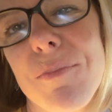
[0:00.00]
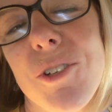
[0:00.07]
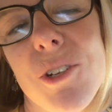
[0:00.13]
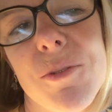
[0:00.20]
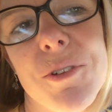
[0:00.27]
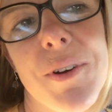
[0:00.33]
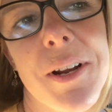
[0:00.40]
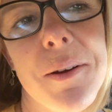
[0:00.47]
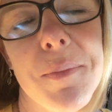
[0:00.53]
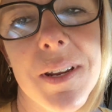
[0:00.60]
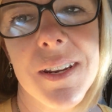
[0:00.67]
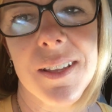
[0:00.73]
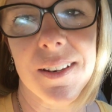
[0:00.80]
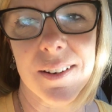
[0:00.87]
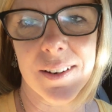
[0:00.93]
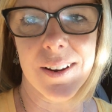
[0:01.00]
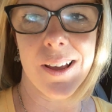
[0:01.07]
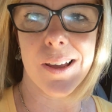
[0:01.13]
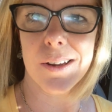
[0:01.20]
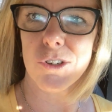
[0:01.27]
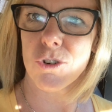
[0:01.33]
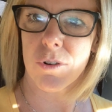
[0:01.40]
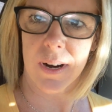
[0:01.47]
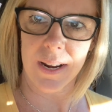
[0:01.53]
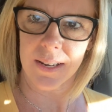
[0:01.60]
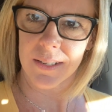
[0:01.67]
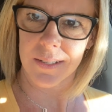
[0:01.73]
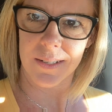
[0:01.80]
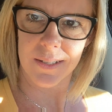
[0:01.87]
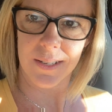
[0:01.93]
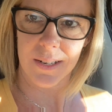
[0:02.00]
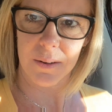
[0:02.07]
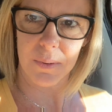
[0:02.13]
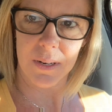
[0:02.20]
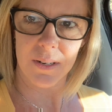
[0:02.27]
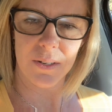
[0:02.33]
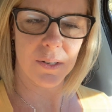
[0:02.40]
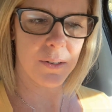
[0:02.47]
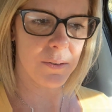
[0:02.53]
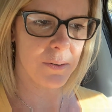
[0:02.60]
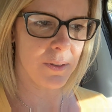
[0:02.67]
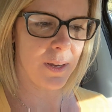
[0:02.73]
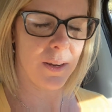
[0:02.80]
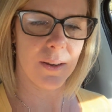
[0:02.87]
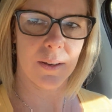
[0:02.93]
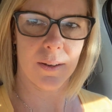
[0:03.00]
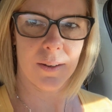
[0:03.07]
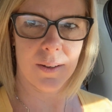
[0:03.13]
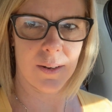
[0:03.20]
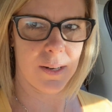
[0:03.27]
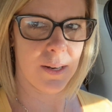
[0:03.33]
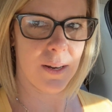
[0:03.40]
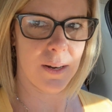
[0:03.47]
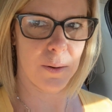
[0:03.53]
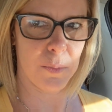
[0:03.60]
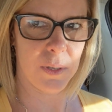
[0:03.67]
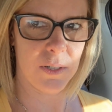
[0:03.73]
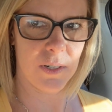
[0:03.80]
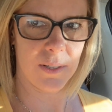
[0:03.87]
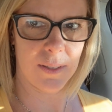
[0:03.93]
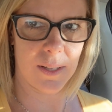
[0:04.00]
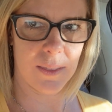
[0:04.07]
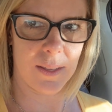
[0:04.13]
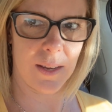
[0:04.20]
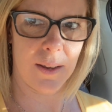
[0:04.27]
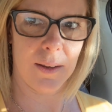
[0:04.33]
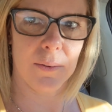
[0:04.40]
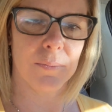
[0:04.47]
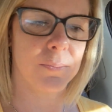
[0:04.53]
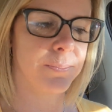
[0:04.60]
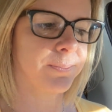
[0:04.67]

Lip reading: She was recommending trays. Does anybody do like any kind of bleaching that they